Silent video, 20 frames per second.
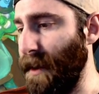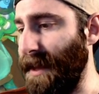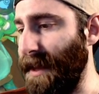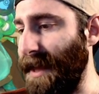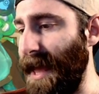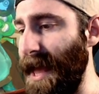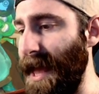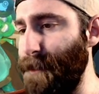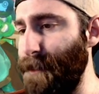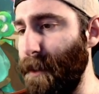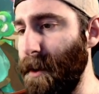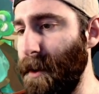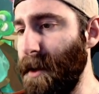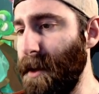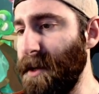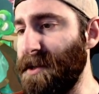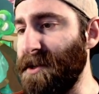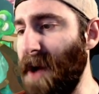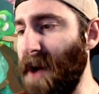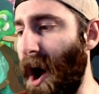We keep
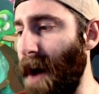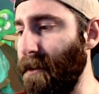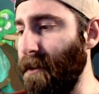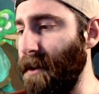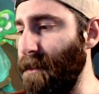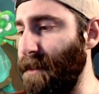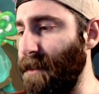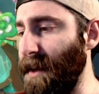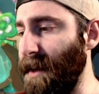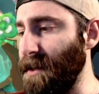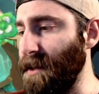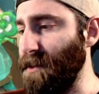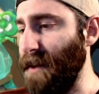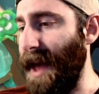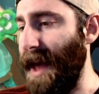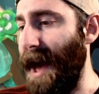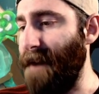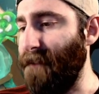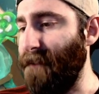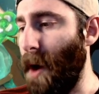Siren because
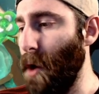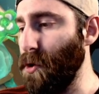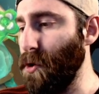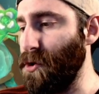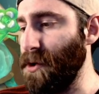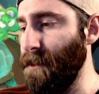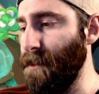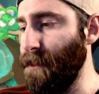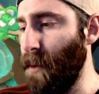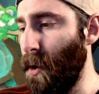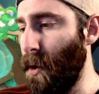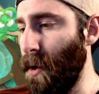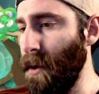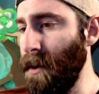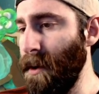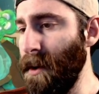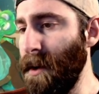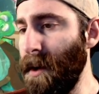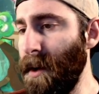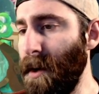we have
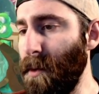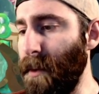Oceanborn